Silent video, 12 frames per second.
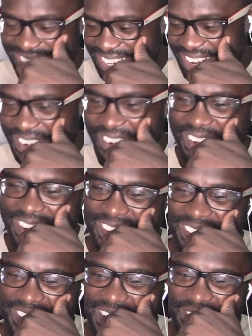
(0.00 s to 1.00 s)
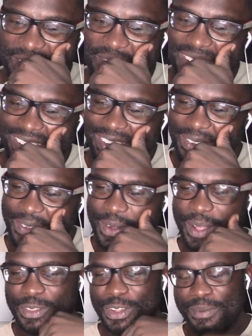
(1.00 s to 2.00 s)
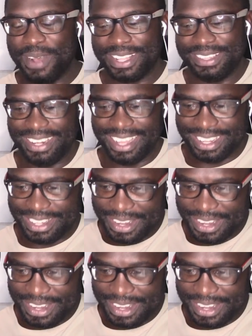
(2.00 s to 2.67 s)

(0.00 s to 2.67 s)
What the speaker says: No, no, we have to go back to that.